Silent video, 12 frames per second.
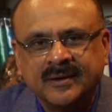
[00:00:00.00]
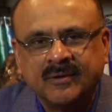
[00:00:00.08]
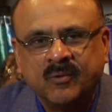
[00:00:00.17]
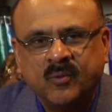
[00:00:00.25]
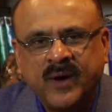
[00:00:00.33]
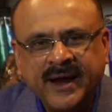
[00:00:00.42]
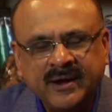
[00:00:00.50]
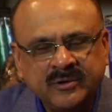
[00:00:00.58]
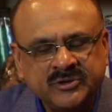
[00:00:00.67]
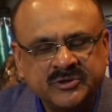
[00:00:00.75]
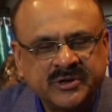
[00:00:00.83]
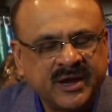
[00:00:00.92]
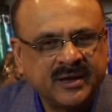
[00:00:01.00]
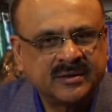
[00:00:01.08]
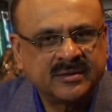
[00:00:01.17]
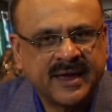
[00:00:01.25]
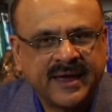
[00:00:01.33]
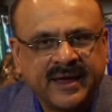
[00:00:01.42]
why don't you
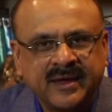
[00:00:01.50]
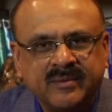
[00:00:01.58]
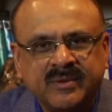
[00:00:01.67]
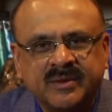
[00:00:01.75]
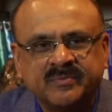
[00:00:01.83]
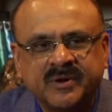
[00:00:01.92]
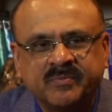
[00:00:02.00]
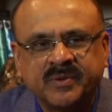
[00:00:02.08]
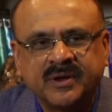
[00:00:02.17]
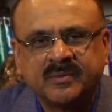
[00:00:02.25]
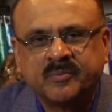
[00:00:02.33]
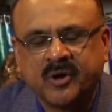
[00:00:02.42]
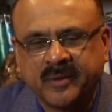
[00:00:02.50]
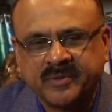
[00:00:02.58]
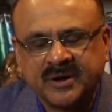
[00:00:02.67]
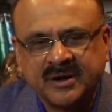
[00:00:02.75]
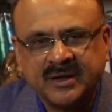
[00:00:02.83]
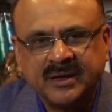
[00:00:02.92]
take time and prepare
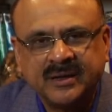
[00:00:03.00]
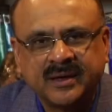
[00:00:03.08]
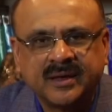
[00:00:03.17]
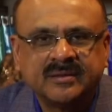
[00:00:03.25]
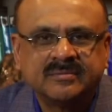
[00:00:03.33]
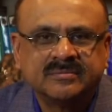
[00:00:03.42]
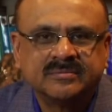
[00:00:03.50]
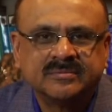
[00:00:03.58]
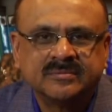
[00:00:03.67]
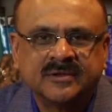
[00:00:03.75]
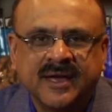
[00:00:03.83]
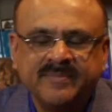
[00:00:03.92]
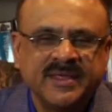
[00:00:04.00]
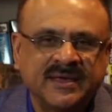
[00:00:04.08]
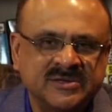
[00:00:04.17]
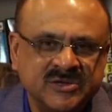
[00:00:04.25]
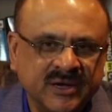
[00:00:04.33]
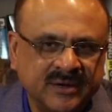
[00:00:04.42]
properly and come
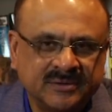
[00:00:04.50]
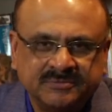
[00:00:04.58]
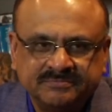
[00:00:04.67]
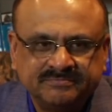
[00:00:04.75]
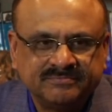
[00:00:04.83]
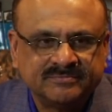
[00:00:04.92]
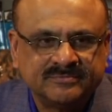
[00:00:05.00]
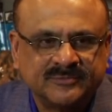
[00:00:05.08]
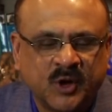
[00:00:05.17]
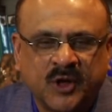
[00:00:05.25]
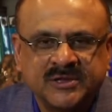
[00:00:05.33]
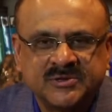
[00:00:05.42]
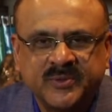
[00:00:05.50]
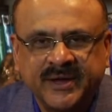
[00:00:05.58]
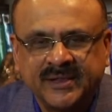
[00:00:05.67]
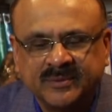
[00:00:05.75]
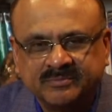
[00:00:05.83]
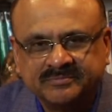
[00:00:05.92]
next year? All's well."